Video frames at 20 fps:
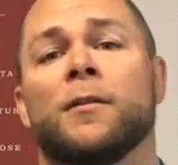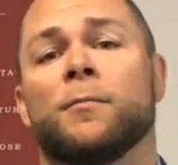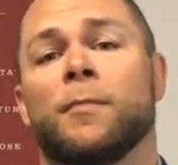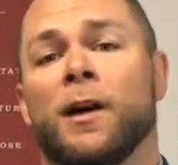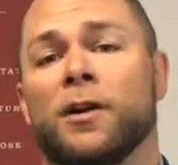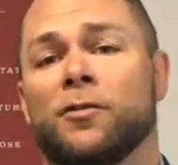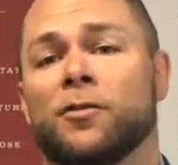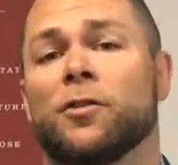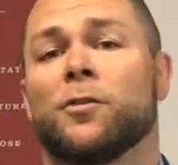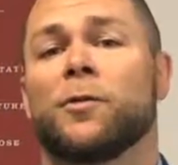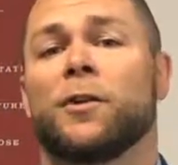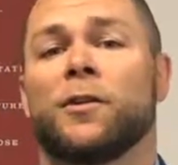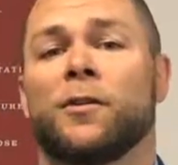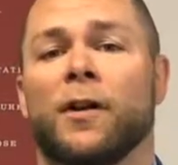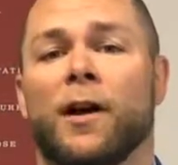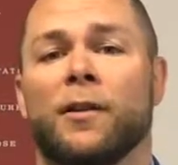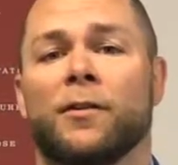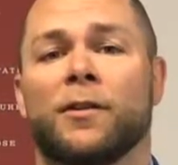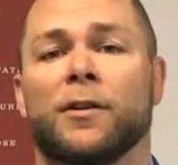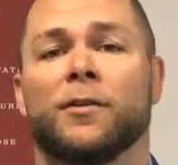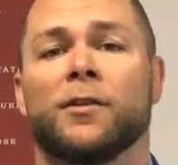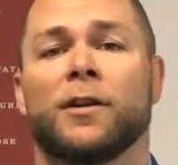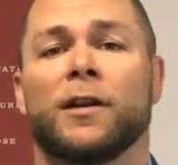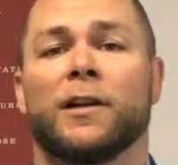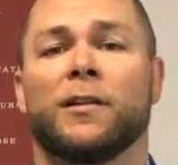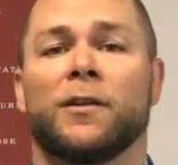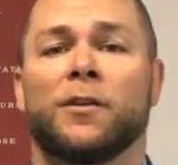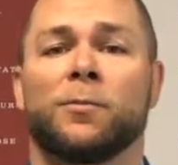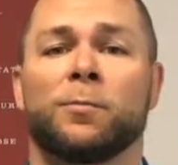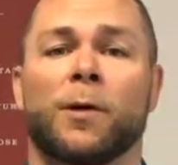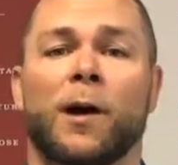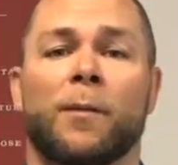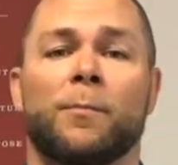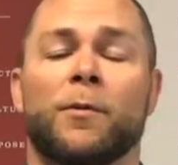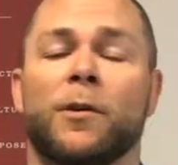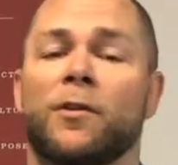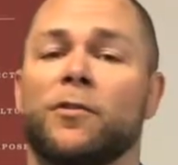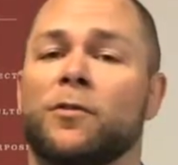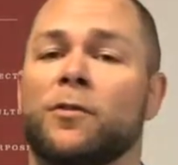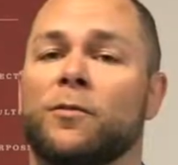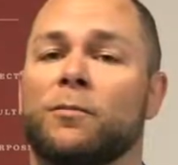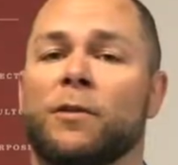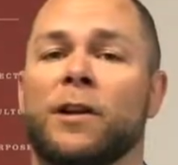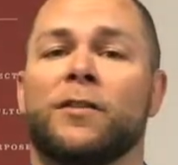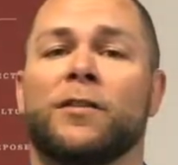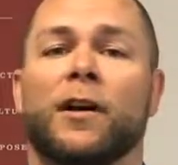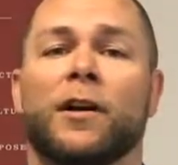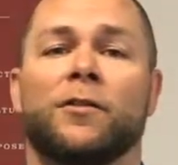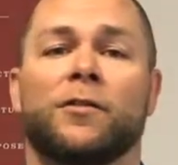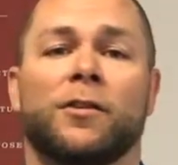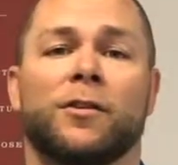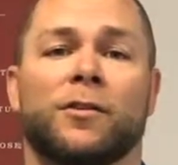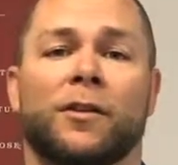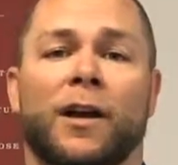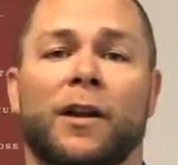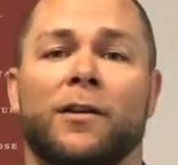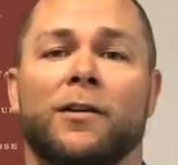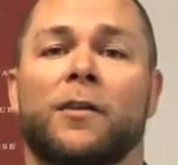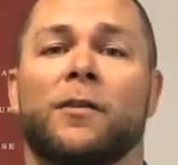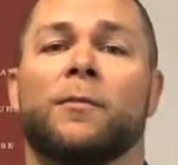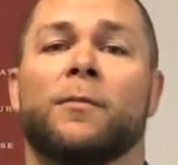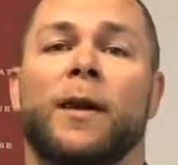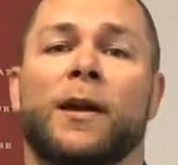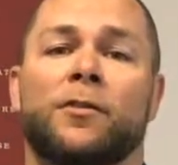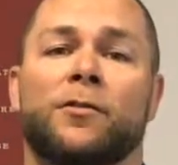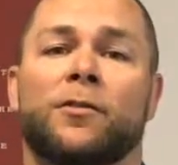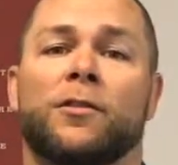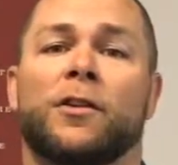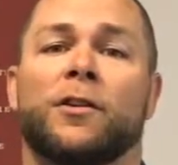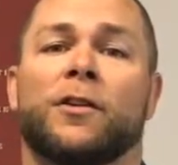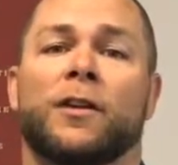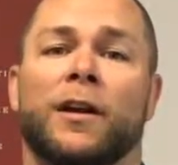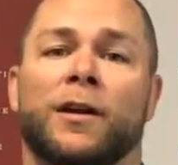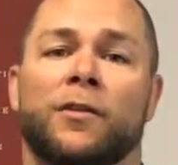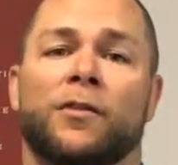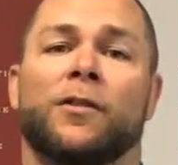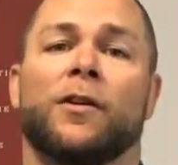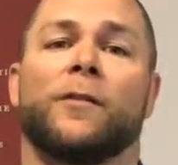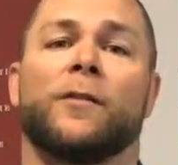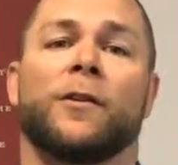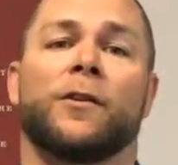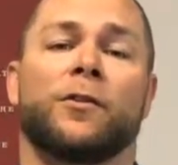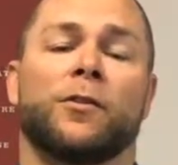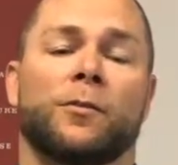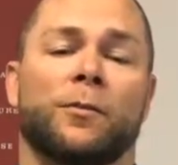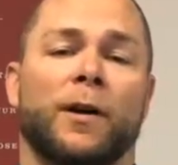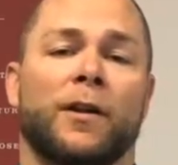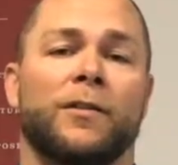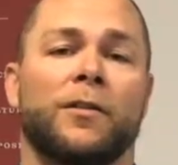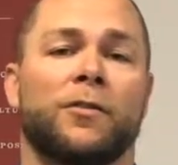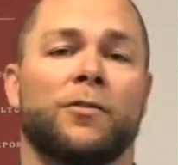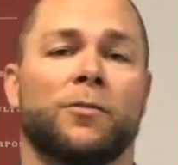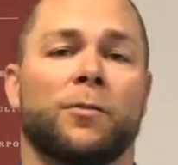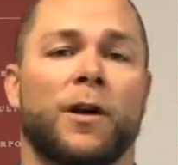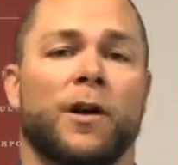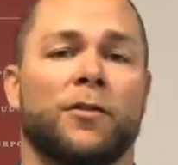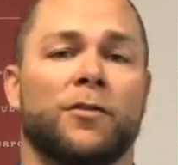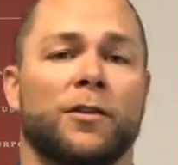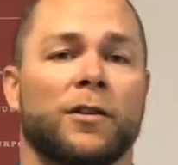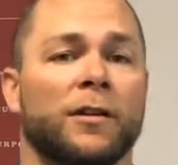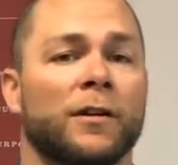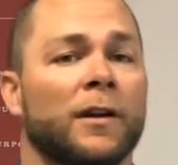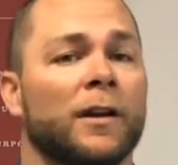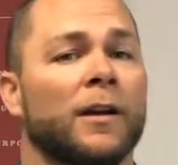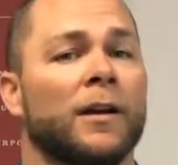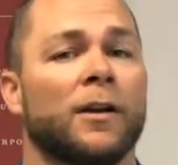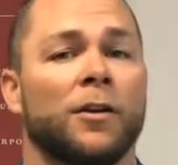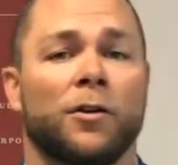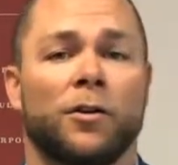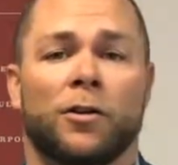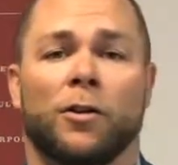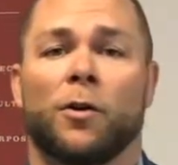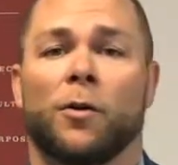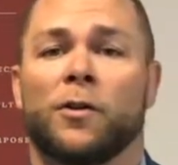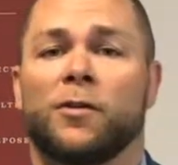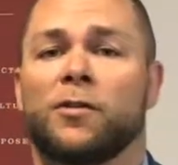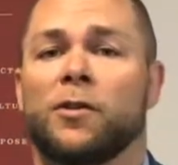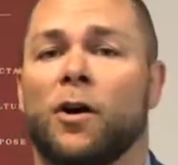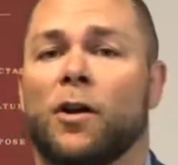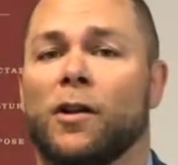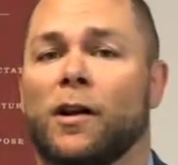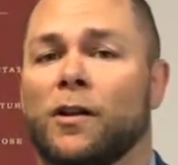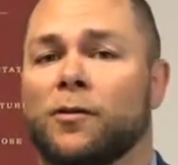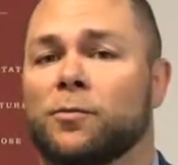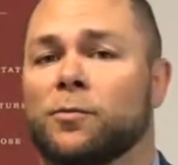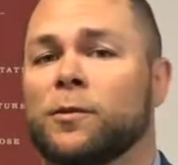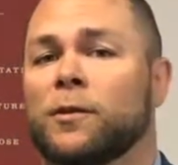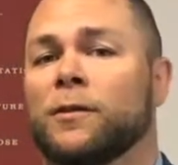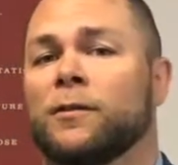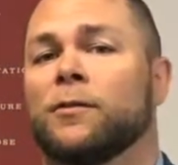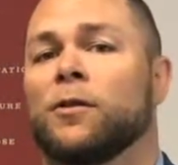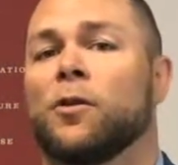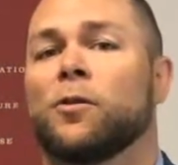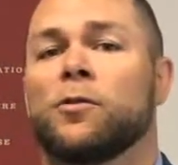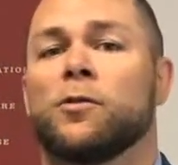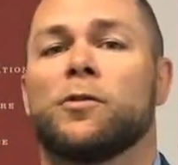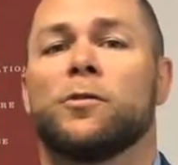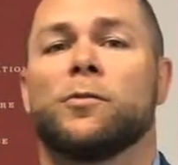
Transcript: Make sure when you're out there looking at these properties, you reach out to your lender and make sure that you get yourself into the right situation. You can always call us. We're local.